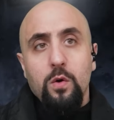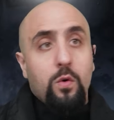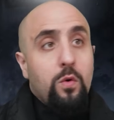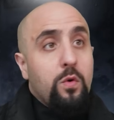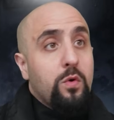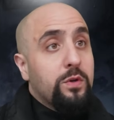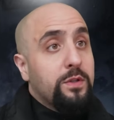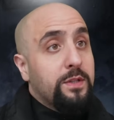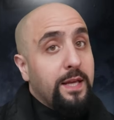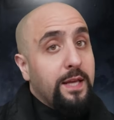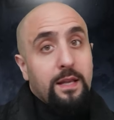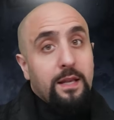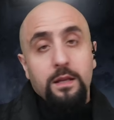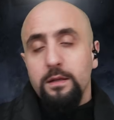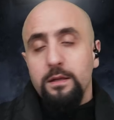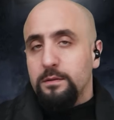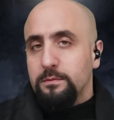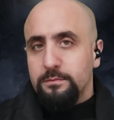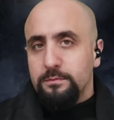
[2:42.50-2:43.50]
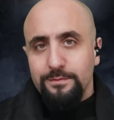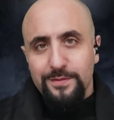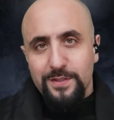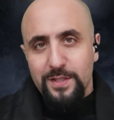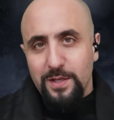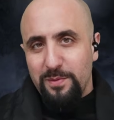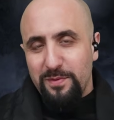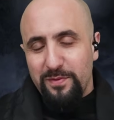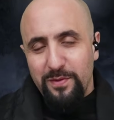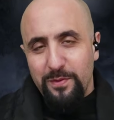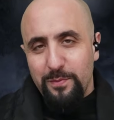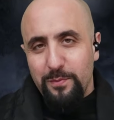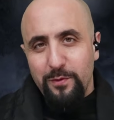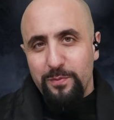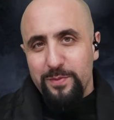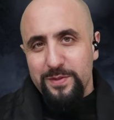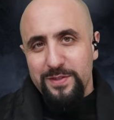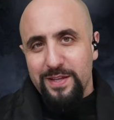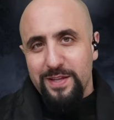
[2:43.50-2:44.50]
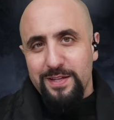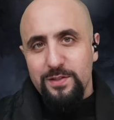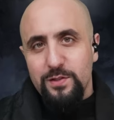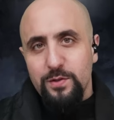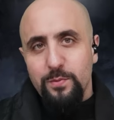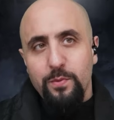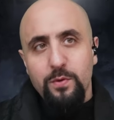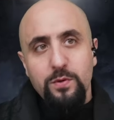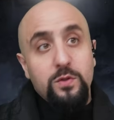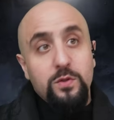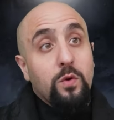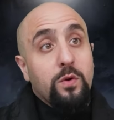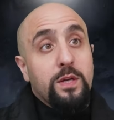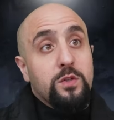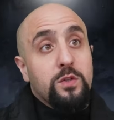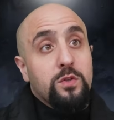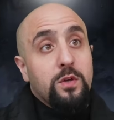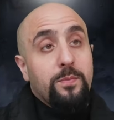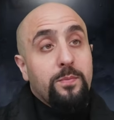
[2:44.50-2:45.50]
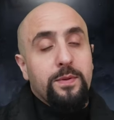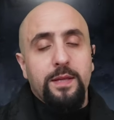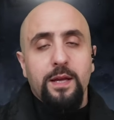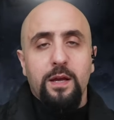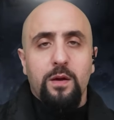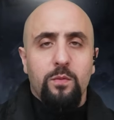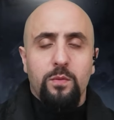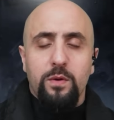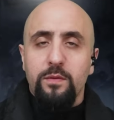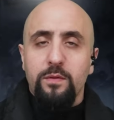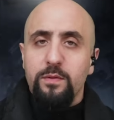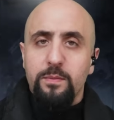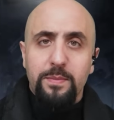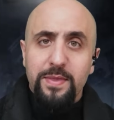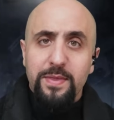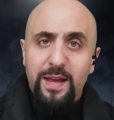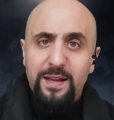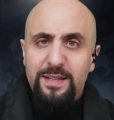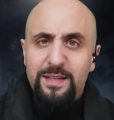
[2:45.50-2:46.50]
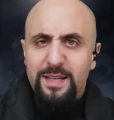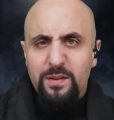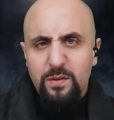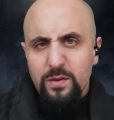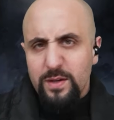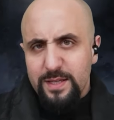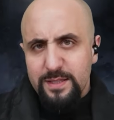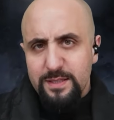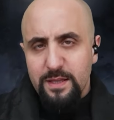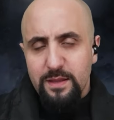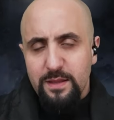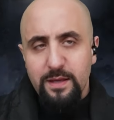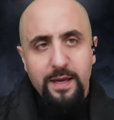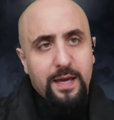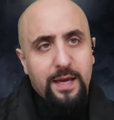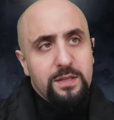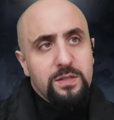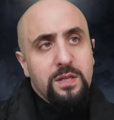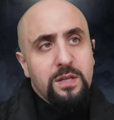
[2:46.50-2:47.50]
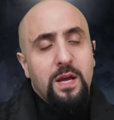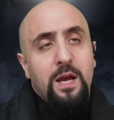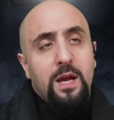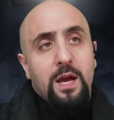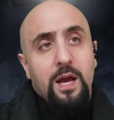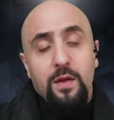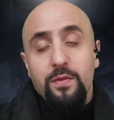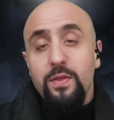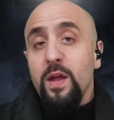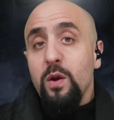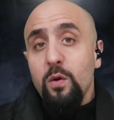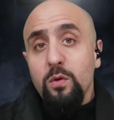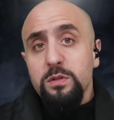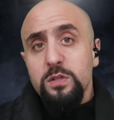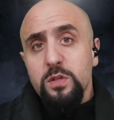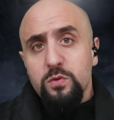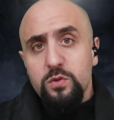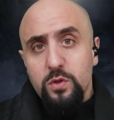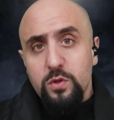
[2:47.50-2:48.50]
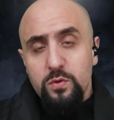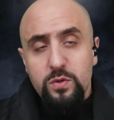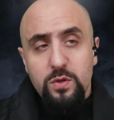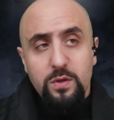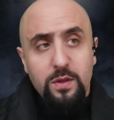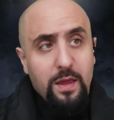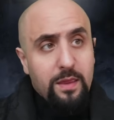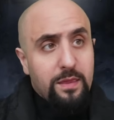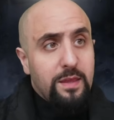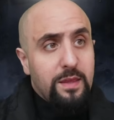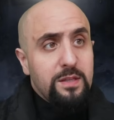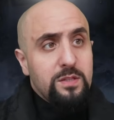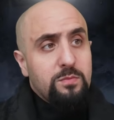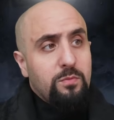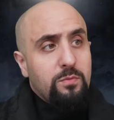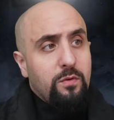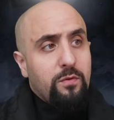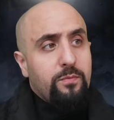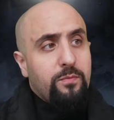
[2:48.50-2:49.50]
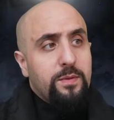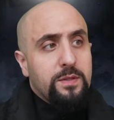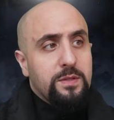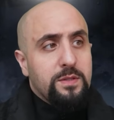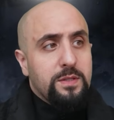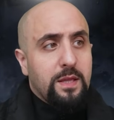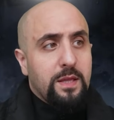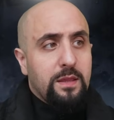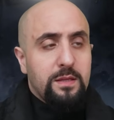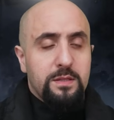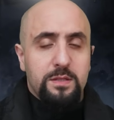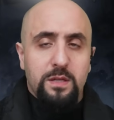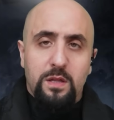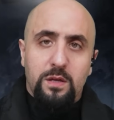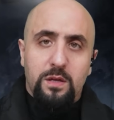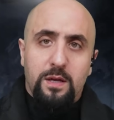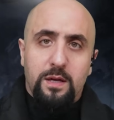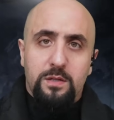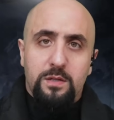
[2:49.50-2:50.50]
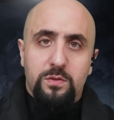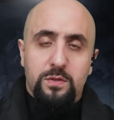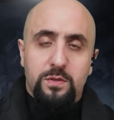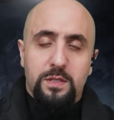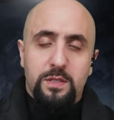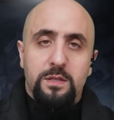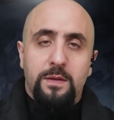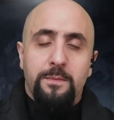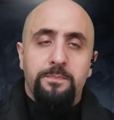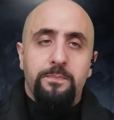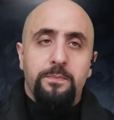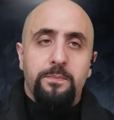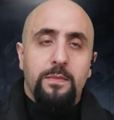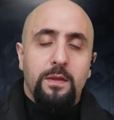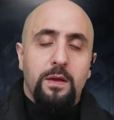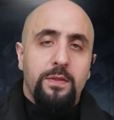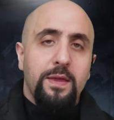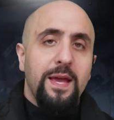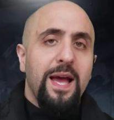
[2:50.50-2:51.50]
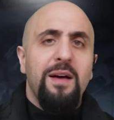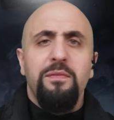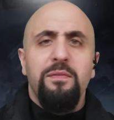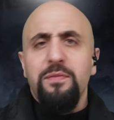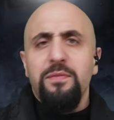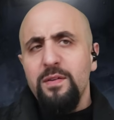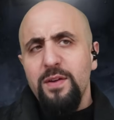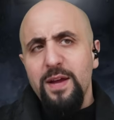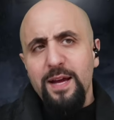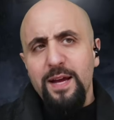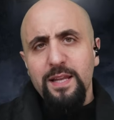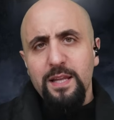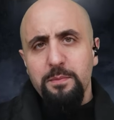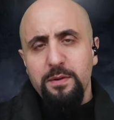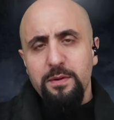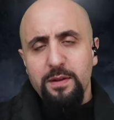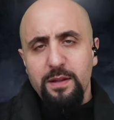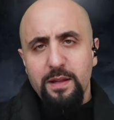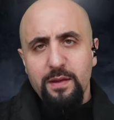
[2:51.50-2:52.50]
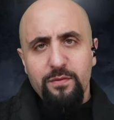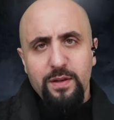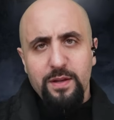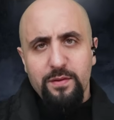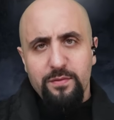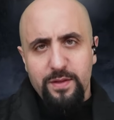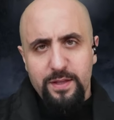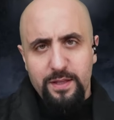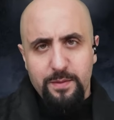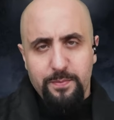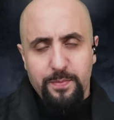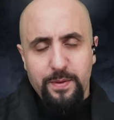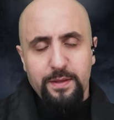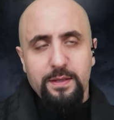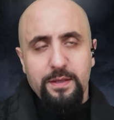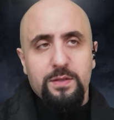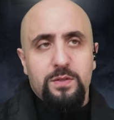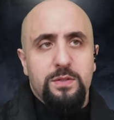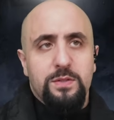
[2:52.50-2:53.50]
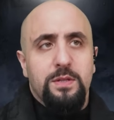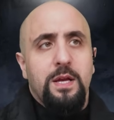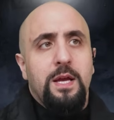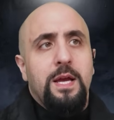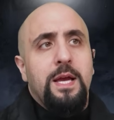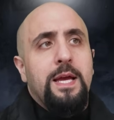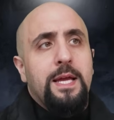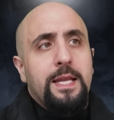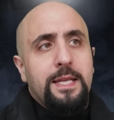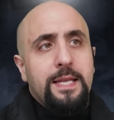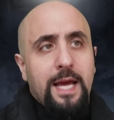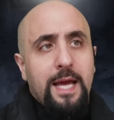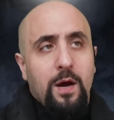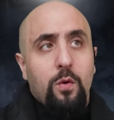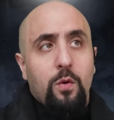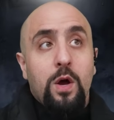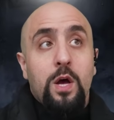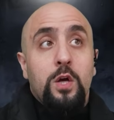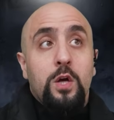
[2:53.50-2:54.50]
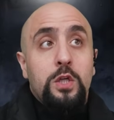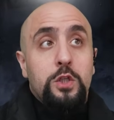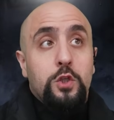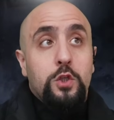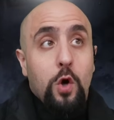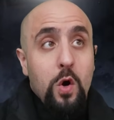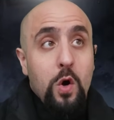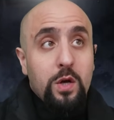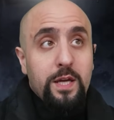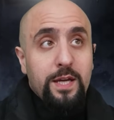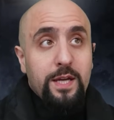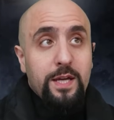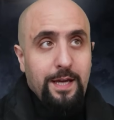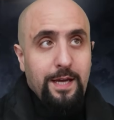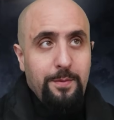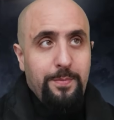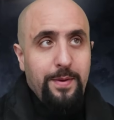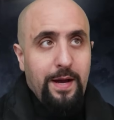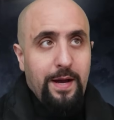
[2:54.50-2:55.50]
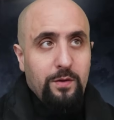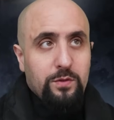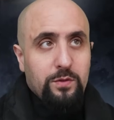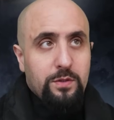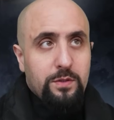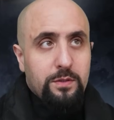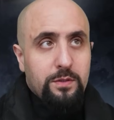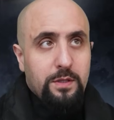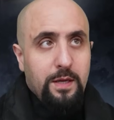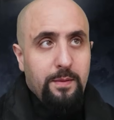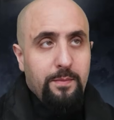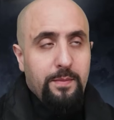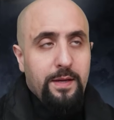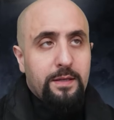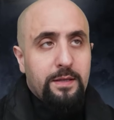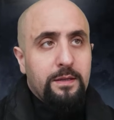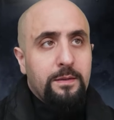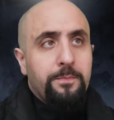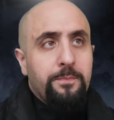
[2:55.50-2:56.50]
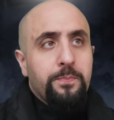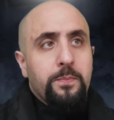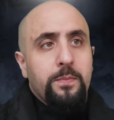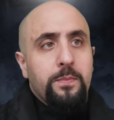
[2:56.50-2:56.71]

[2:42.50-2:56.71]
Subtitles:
or tell some of the movements that it supports, okay, stop attacking, whatever. But that clearly isn't the case. And that also shows you that these movements and these other countries, they have very high level of independence. Now, talking about Yemen,